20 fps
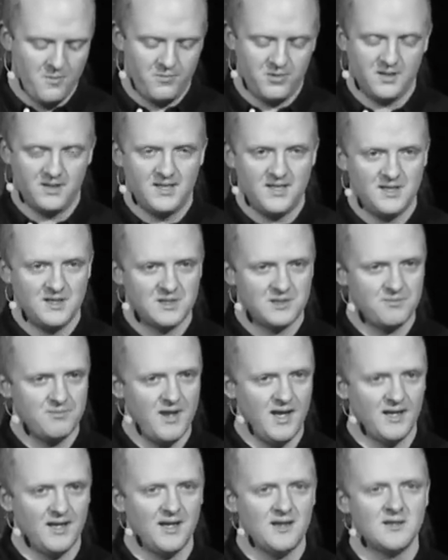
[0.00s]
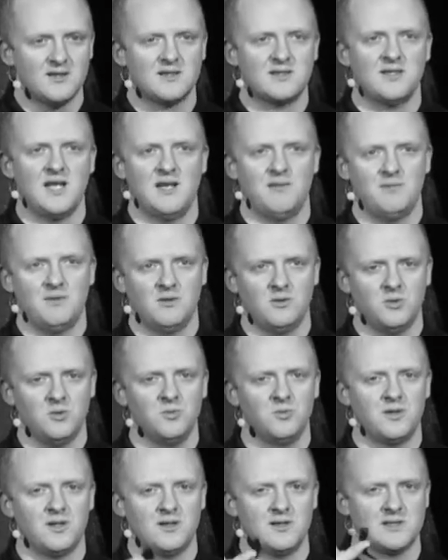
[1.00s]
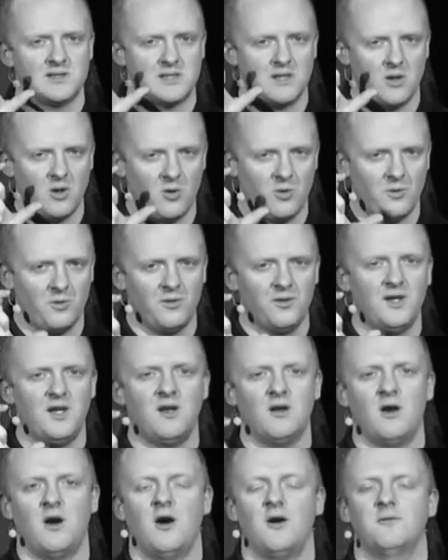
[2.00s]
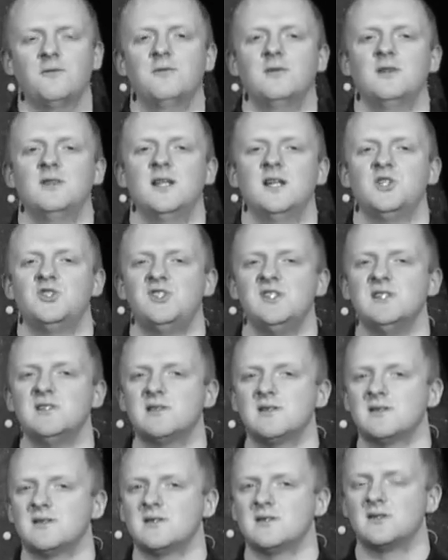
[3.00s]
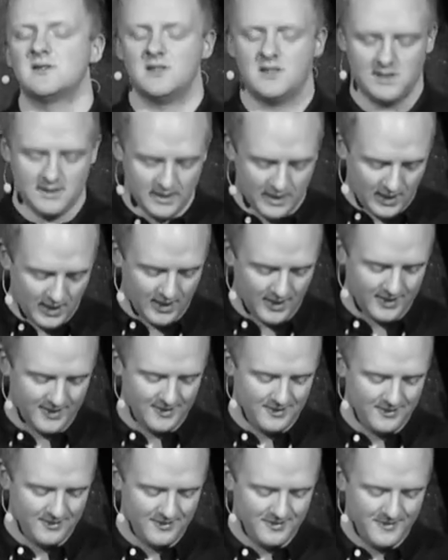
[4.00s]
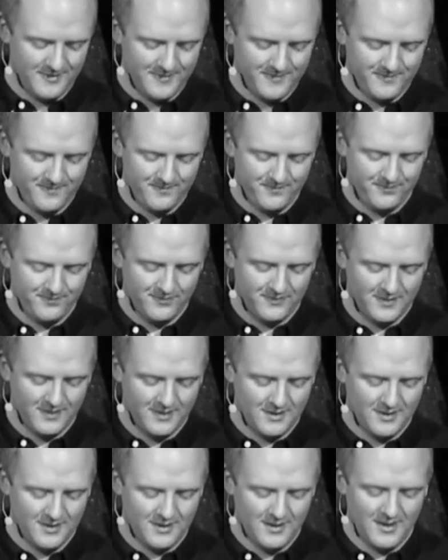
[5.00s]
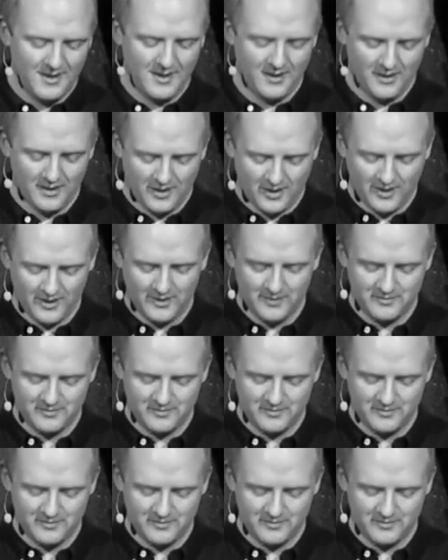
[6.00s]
but he's making the statement, Lucas, early and often, that Jesus is God and God